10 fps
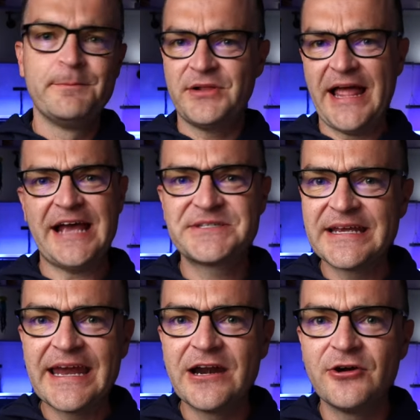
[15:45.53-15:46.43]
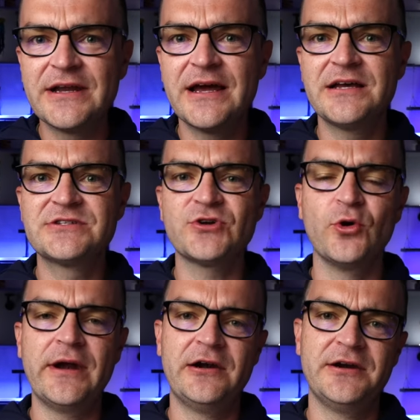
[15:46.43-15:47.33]
plastic areas
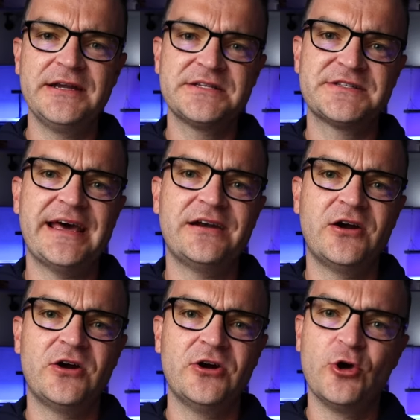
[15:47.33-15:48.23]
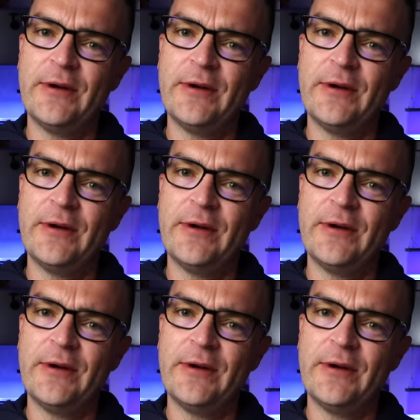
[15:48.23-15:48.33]
or areas that are